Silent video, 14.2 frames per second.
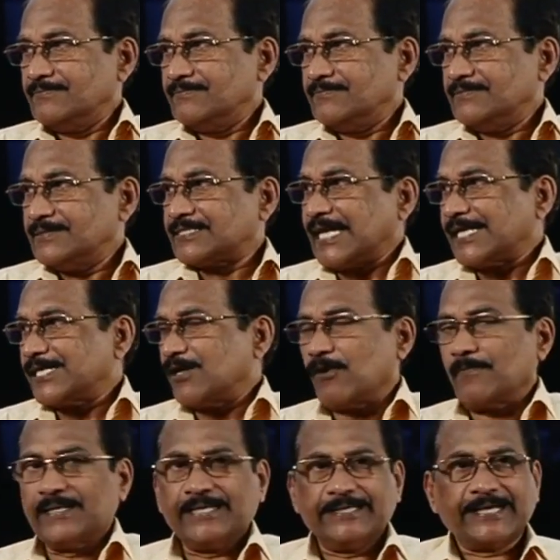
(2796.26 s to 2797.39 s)
State
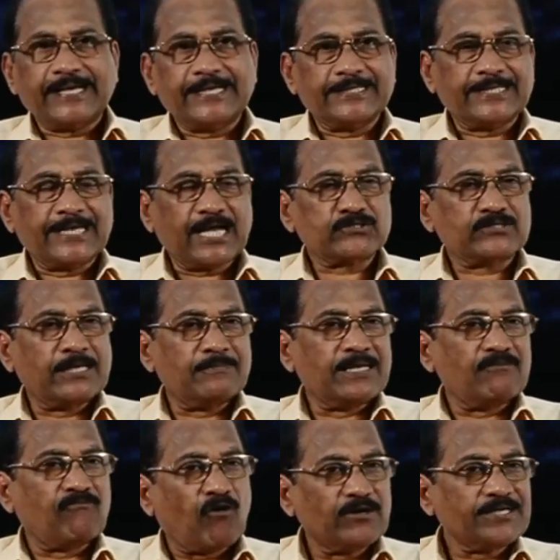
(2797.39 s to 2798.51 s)
government indirect tax, namely
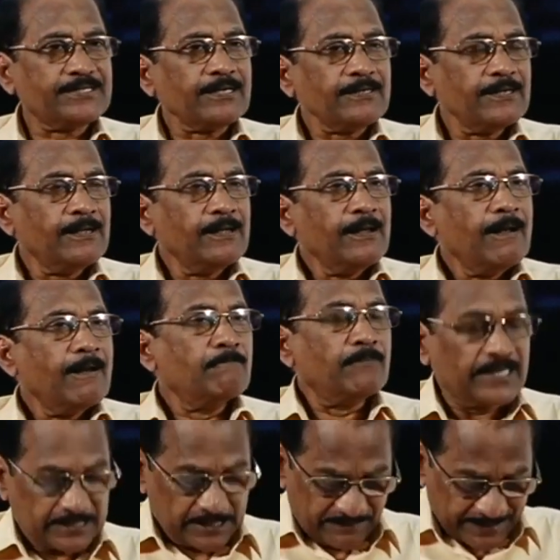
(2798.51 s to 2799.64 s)
what?
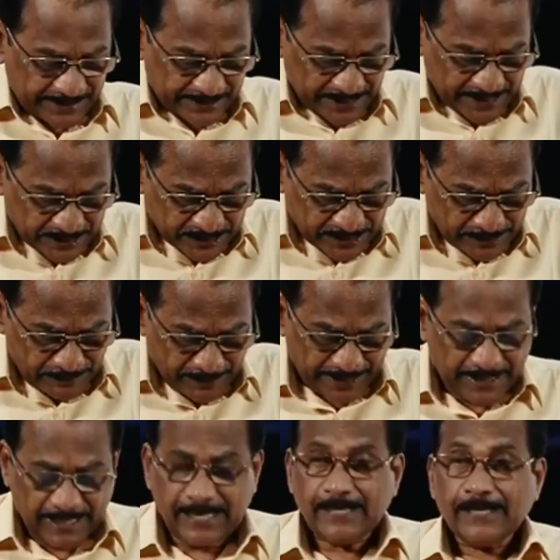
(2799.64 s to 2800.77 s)
Merged with the GST
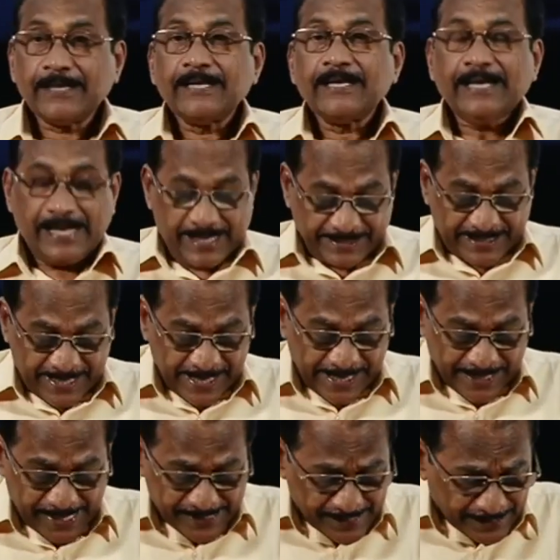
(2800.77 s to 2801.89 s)
mainly. Then
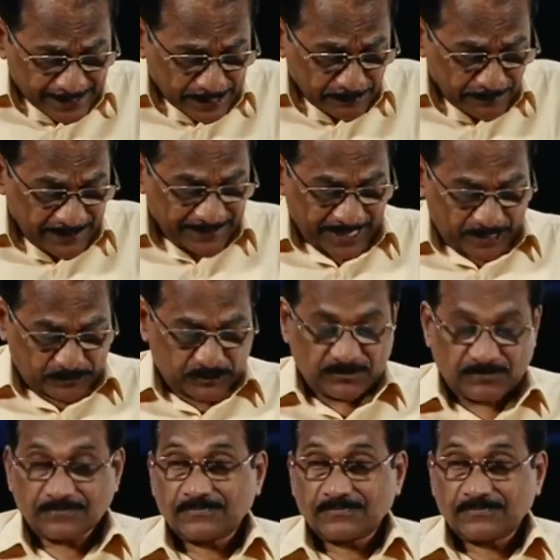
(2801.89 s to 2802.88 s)
entertainment tax.